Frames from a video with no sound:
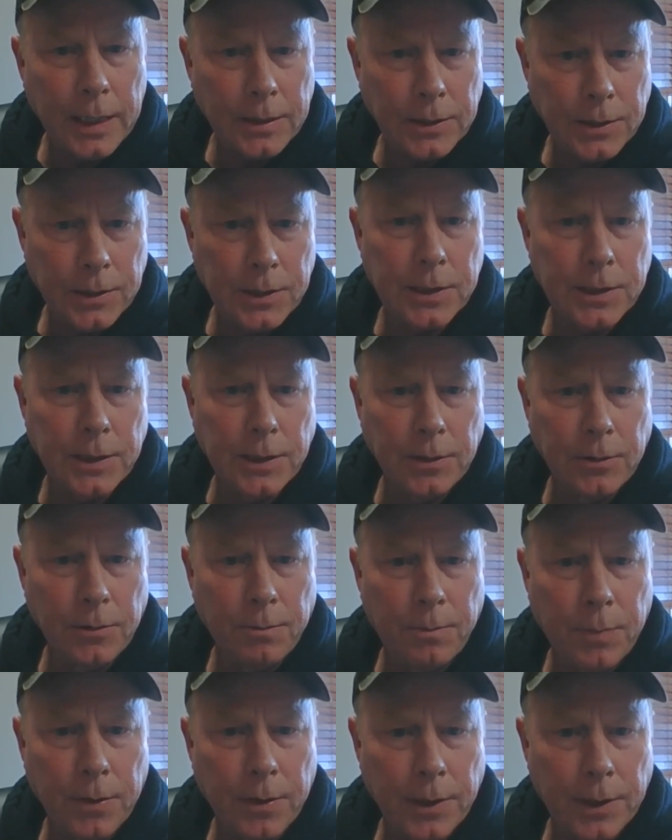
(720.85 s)
the single
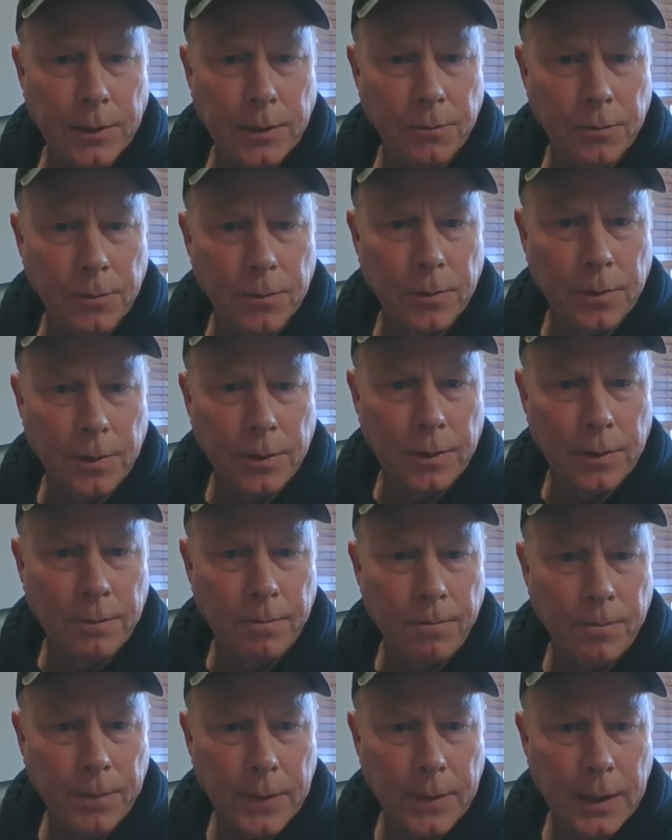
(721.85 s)
party rule
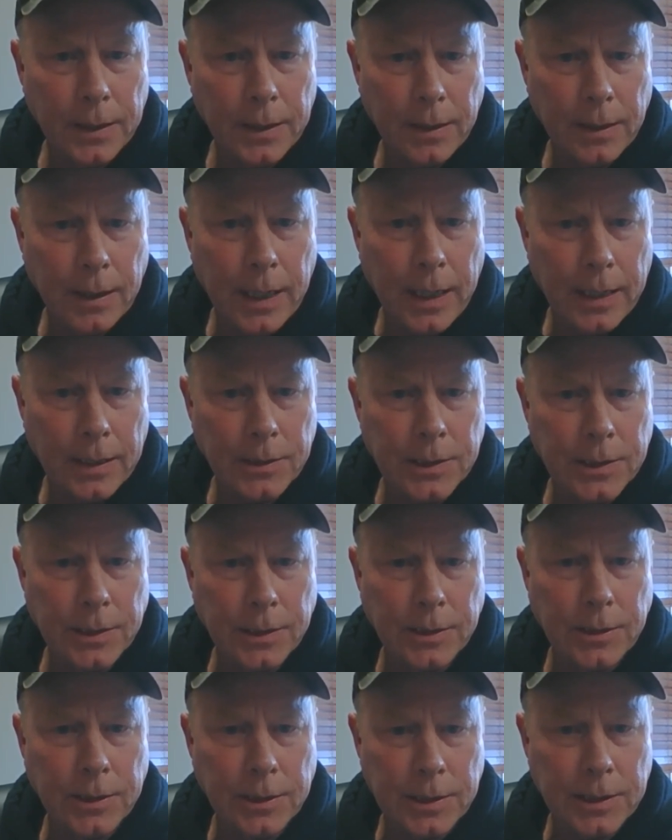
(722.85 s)
in the last
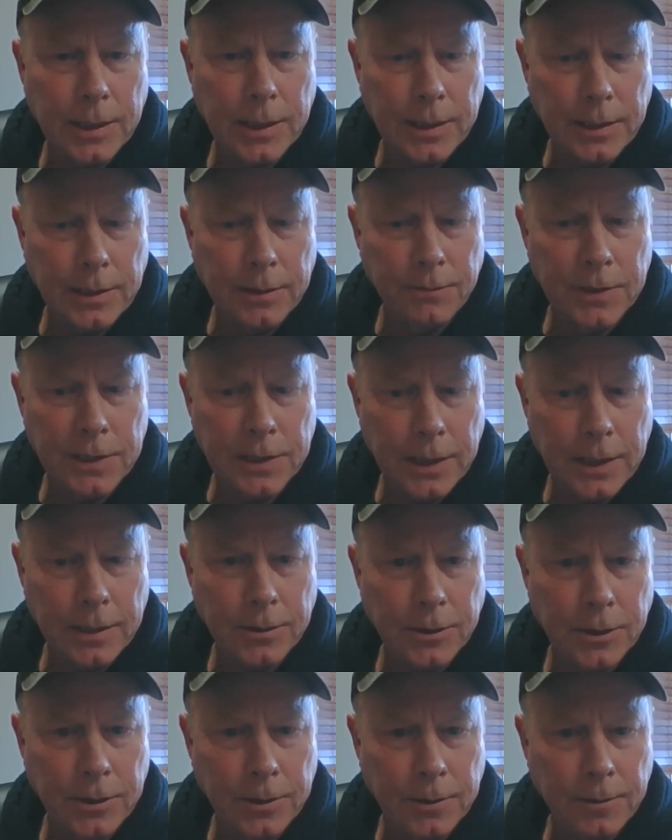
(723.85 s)
legislative
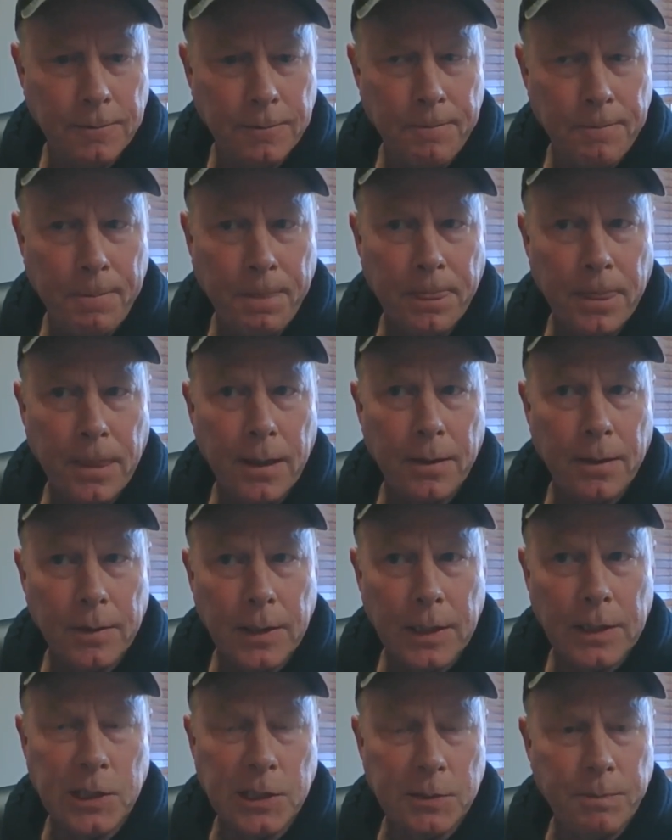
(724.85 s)
session,
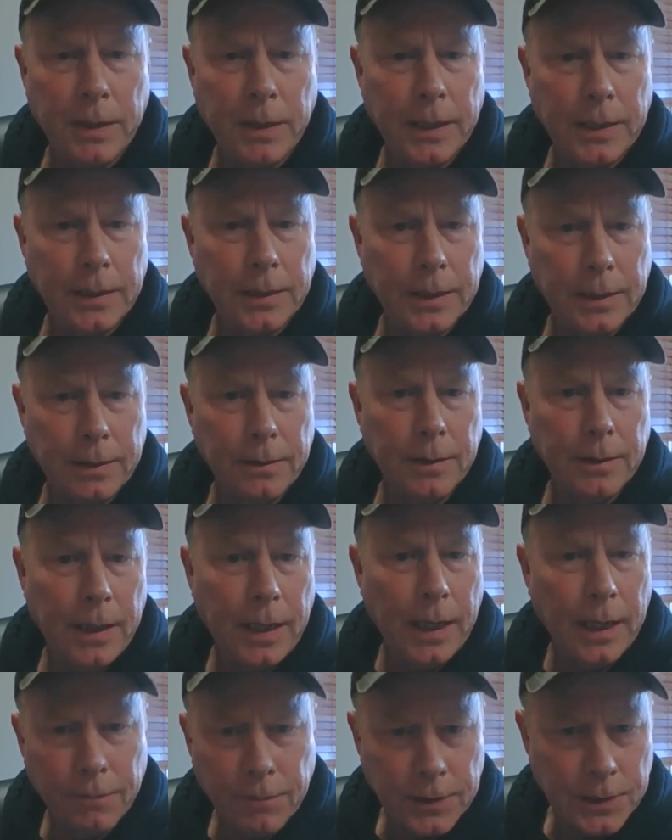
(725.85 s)
they spent
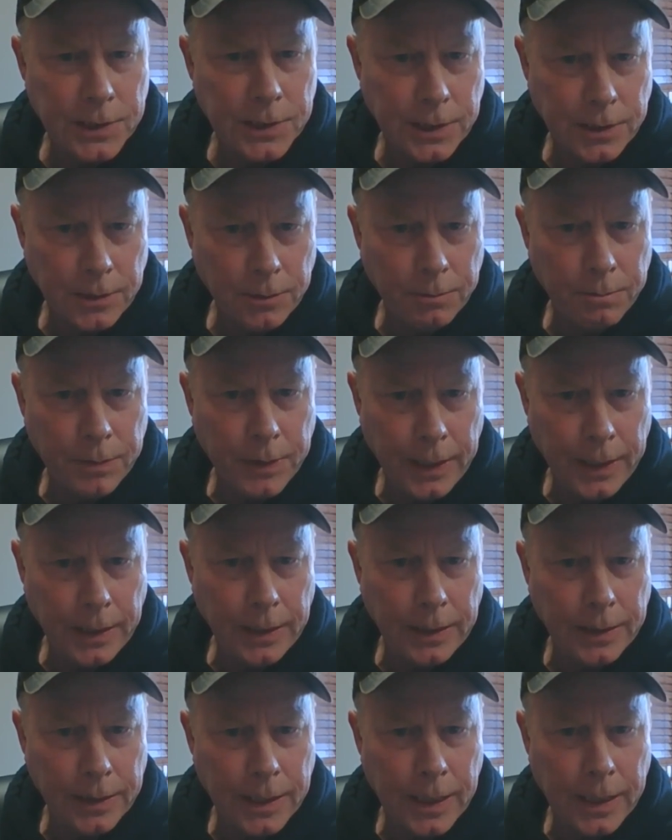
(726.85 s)
every single
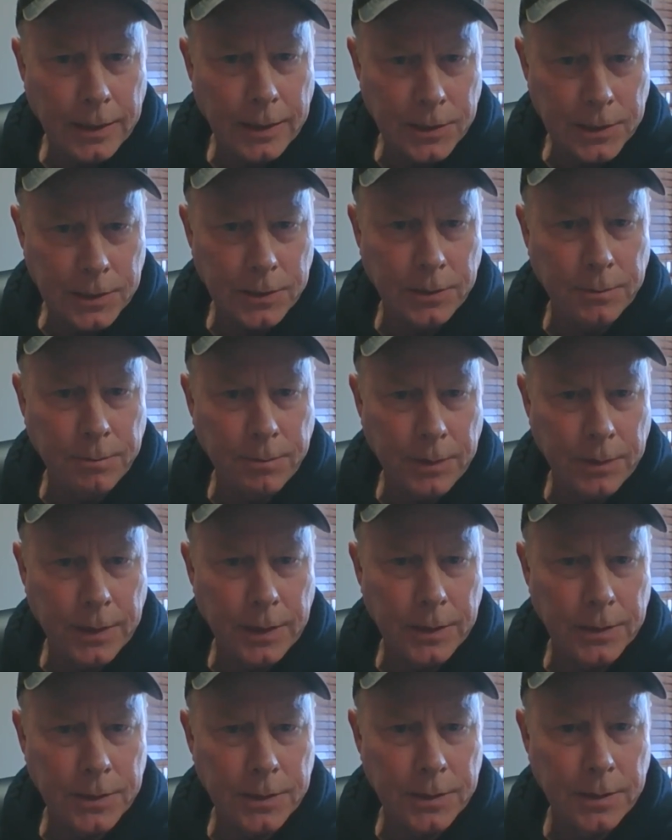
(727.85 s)
penny of that
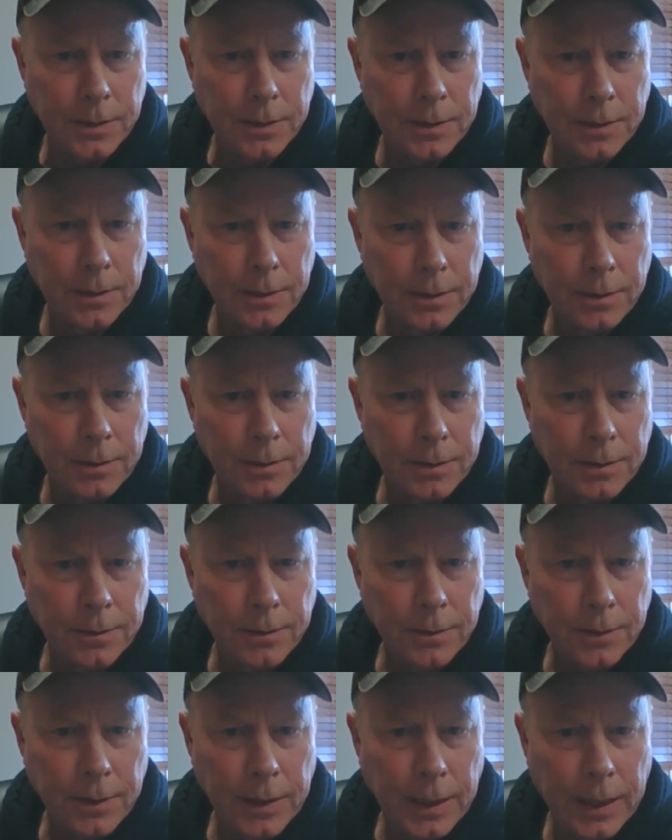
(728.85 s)
surplus
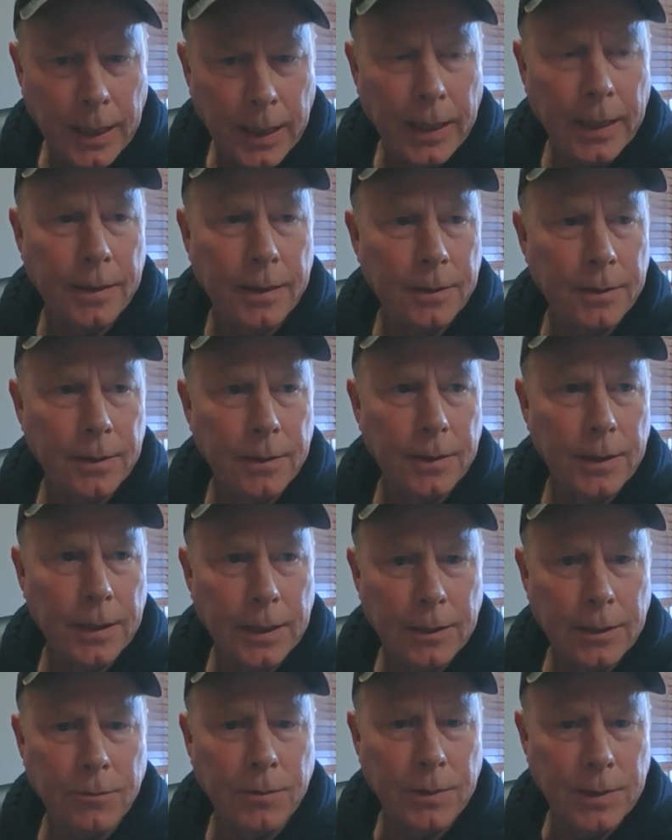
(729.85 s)
and
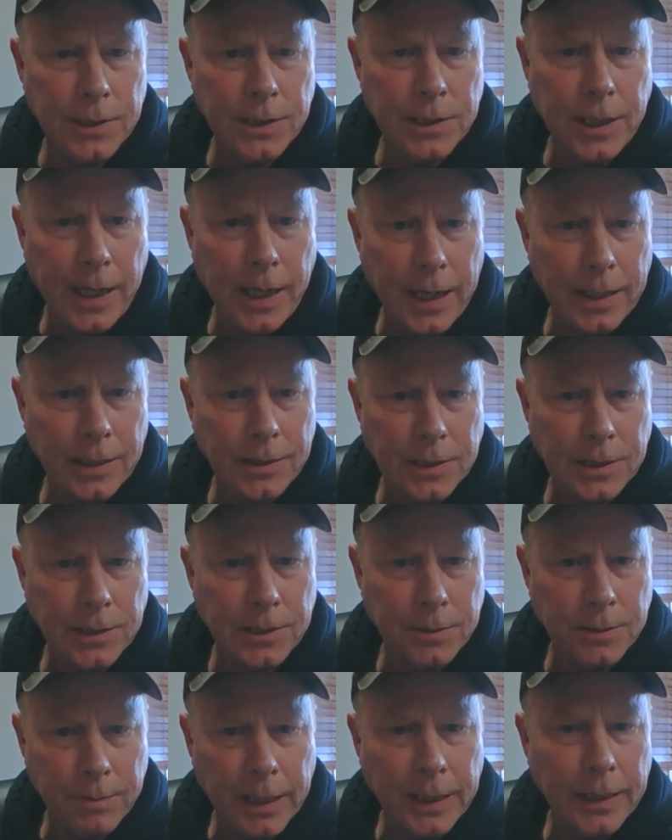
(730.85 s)
increased taxes
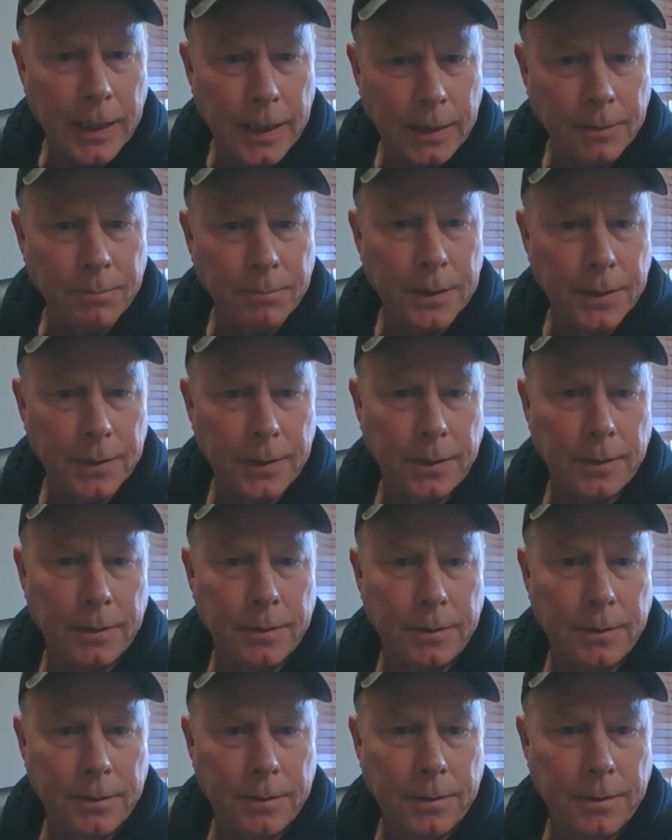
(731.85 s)
by 9 billion.
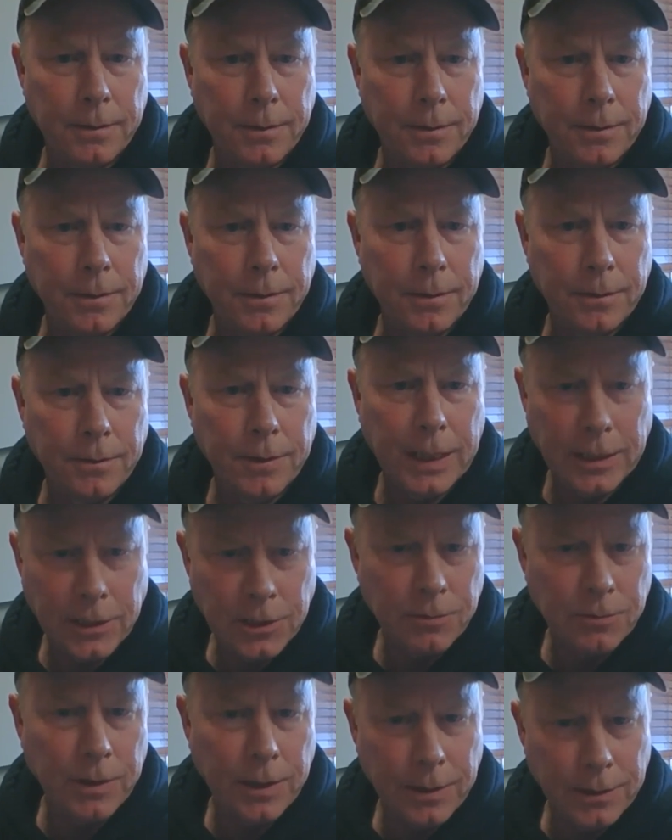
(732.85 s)
That's
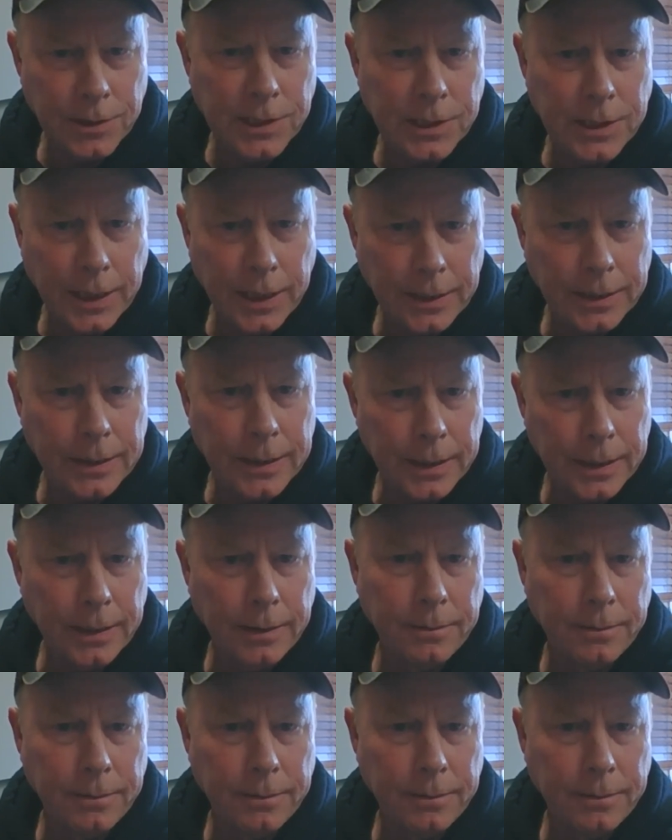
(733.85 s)
what our state did.